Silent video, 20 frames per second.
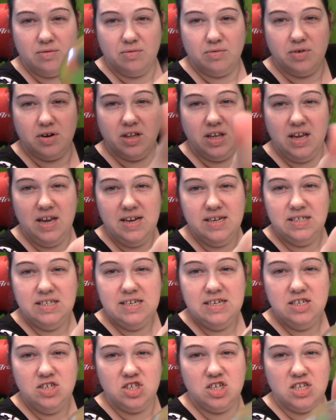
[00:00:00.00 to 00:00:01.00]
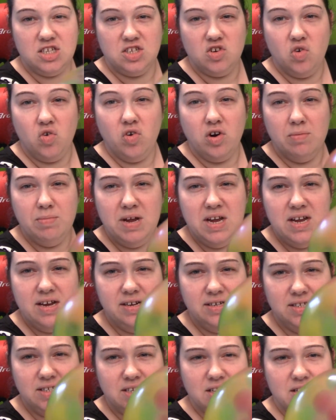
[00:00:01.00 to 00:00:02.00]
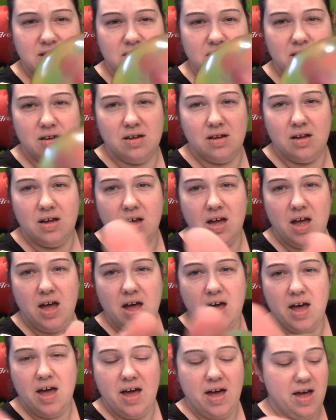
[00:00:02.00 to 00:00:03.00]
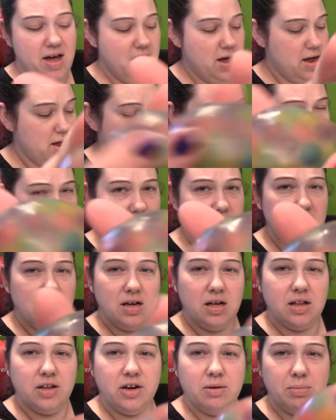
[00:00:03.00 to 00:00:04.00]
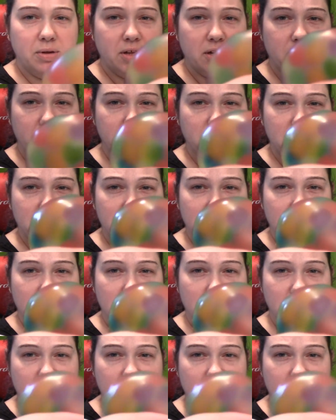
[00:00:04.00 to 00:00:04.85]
Really easy, just Orbeez and clear balloons.